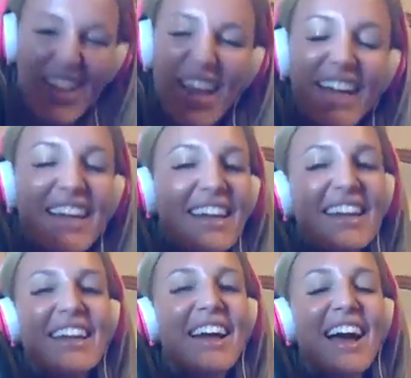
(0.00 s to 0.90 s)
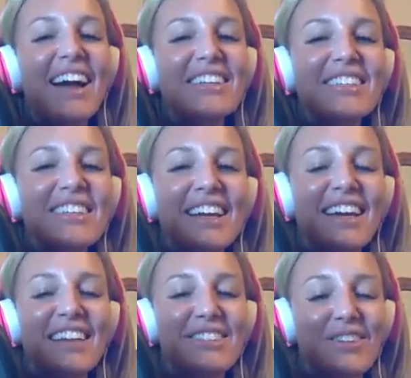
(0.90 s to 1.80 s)
he
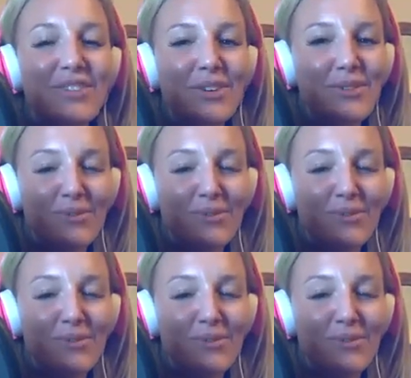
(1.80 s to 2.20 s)
actually, have you